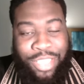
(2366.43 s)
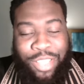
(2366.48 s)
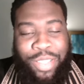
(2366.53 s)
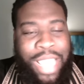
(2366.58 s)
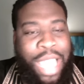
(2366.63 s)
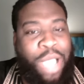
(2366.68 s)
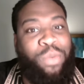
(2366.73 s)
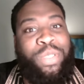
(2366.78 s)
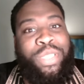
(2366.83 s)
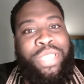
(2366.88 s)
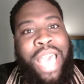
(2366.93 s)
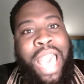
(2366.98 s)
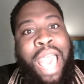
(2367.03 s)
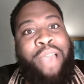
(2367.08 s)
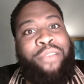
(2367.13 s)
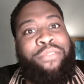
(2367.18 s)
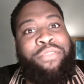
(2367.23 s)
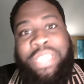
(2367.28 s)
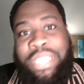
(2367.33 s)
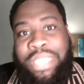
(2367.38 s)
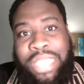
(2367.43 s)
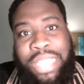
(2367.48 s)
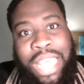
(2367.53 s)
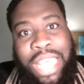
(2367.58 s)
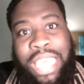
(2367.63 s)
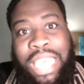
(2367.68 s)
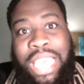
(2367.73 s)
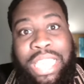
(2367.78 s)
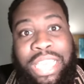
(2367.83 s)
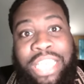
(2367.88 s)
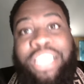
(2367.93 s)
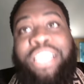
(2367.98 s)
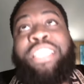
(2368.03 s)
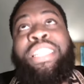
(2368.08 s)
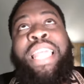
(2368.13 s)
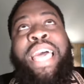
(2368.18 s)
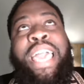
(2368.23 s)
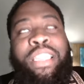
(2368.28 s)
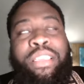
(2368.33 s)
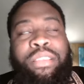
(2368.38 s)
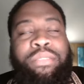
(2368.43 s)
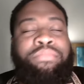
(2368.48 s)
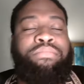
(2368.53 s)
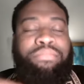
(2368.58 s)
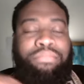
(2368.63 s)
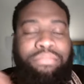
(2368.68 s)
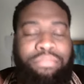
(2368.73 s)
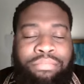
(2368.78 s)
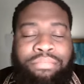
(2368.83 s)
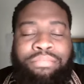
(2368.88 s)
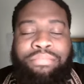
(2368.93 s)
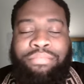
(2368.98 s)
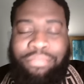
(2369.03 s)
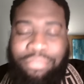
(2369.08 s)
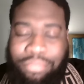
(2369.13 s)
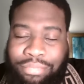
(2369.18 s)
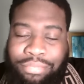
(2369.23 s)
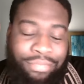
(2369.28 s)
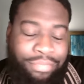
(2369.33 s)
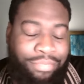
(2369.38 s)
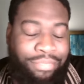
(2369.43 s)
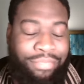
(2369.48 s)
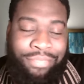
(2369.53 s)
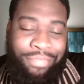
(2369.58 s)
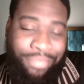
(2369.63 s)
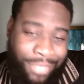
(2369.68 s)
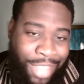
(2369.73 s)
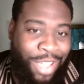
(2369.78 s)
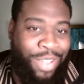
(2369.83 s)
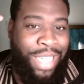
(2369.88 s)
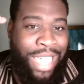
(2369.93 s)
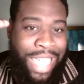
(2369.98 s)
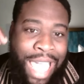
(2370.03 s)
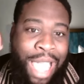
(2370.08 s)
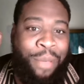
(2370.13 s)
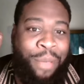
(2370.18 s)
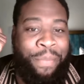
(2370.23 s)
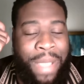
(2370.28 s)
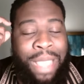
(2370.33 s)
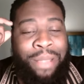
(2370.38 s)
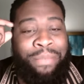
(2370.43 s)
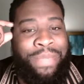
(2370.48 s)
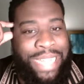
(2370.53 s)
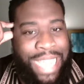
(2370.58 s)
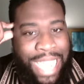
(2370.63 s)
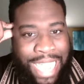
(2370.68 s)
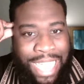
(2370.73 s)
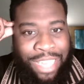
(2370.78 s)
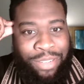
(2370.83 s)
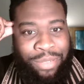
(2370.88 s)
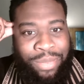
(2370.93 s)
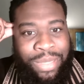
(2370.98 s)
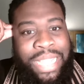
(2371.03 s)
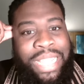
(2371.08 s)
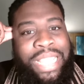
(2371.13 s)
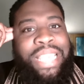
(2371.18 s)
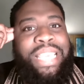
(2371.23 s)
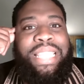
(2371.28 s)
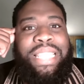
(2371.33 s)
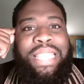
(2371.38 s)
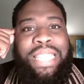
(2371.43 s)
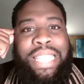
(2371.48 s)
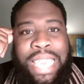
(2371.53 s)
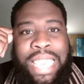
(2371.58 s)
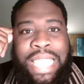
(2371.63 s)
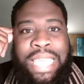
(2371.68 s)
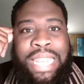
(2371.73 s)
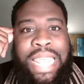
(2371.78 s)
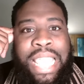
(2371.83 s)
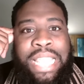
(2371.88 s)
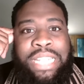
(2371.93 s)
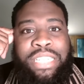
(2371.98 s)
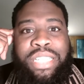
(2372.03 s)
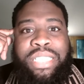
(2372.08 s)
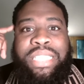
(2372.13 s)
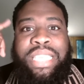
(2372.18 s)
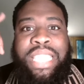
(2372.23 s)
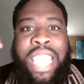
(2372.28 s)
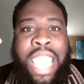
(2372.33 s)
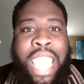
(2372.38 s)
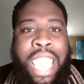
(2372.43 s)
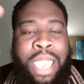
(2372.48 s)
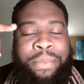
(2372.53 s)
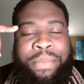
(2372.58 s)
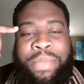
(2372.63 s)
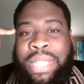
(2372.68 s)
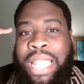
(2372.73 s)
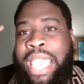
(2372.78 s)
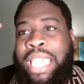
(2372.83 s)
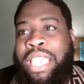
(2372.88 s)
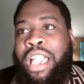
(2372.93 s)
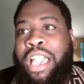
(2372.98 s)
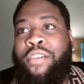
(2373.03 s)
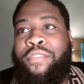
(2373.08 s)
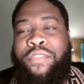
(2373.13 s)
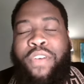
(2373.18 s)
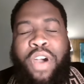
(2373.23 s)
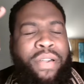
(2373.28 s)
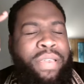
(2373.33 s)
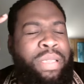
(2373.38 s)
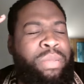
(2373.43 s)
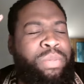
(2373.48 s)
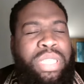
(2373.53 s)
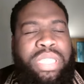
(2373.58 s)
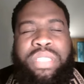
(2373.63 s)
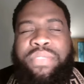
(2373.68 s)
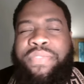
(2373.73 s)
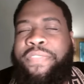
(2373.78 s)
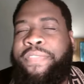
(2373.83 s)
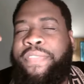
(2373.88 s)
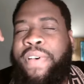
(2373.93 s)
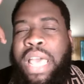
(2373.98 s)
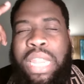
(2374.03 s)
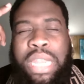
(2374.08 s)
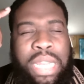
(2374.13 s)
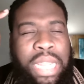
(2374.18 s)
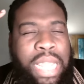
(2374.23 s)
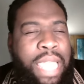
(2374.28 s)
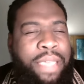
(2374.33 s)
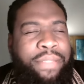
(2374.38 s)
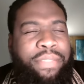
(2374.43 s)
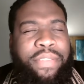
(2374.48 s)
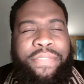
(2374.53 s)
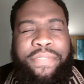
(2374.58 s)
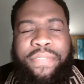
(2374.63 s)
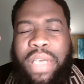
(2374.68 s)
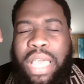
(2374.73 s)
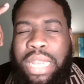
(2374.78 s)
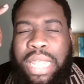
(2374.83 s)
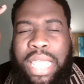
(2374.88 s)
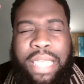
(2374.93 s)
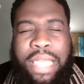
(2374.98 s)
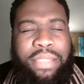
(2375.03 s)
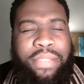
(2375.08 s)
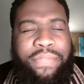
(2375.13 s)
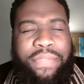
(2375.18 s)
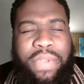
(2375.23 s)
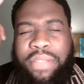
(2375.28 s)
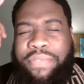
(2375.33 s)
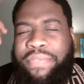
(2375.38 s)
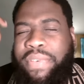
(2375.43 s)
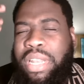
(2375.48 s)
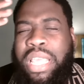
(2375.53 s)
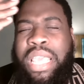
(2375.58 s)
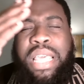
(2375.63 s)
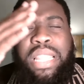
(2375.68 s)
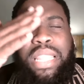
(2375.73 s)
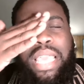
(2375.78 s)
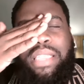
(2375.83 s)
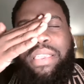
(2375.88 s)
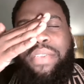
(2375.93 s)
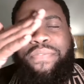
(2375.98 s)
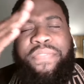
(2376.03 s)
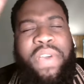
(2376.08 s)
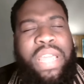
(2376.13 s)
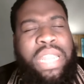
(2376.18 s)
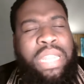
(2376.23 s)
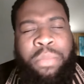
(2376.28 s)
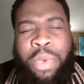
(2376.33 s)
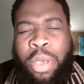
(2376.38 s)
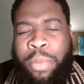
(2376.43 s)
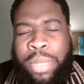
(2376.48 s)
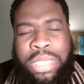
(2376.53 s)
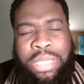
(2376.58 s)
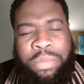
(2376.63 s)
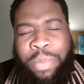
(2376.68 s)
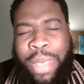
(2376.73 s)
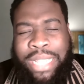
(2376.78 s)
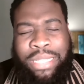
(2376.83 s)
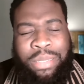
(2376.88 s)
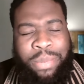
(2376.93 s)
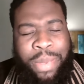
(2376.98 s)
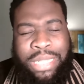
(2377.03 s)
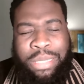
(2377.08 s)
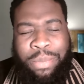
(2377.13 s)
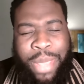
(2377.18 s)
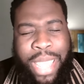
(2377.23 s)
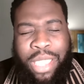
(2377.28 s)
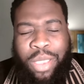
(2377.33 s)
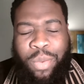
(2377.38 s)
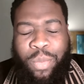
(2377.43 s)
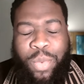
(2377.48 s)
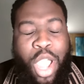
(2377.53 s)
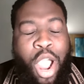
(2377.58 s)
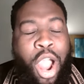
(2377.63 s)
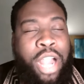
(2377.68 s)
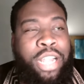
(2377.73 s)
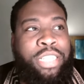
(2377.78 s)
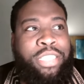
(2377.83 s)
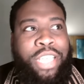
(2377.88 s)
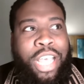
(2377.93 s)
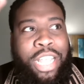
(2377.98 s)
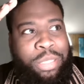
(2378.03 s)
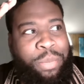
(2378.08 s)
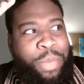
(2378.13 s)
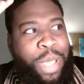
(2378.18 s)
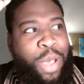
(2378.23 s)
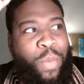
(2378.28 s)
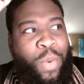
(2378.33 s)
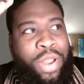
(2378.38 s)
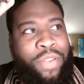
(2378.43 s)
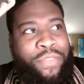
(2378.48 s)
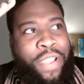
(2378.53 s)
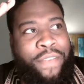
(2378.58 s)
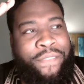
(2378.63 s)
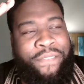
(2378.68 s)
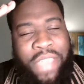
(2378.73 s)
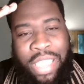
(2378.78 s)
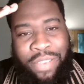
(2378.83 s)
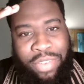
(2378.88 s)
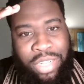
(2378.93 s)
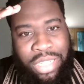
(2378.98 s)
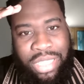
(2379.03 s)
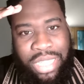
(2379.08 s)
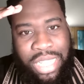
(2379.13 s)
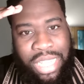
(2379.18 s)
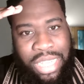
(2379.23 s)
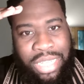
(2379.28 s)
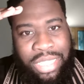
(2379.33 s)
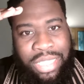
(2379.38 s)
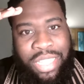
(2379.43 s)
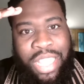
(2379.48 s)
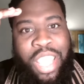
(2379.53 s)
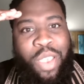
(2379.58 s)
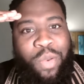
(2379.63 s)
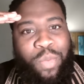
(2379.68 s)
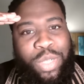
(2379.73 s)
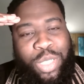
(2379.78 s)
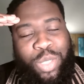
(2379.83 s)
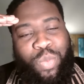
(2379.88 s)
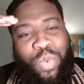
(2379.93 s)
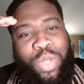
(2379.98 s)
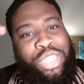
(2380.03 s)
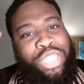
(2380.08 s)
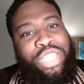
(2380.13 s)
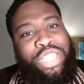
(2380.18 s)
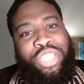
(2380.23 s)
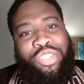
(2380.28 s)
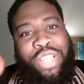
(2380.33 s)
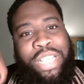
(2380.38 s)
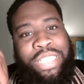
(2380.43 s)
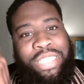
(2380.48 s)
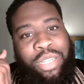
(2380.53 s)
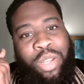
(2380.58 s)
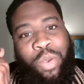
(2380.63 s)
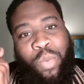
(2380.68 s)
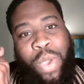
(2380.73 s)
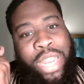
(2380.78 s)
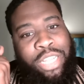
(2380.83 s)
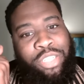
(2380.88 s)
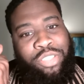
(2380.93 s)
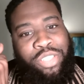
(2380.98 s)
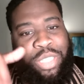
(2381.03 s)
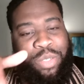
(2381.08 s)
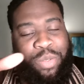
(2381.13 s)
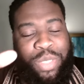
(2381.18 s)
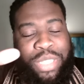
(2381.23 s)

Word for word: So that was obviously like a good like, mm, mm, mm, mm. okay, I'm I'm down then it just kept like evolving. It was just funny after funny after funny, funny, like funny moments back to back to back. We already talked about one of our favorite scenes, which is when she's dressed in a wedding dress.